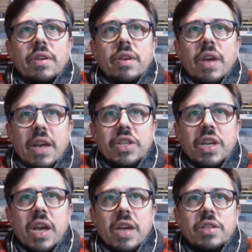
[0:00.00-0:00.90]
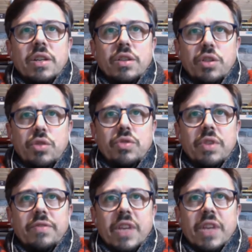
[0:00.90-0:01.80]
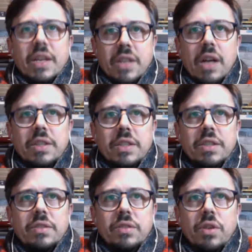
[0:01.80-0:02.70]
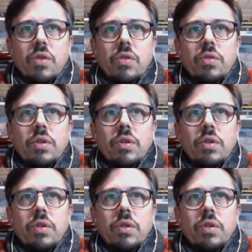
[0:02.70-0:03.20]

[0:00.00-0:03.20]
educational use of technology. So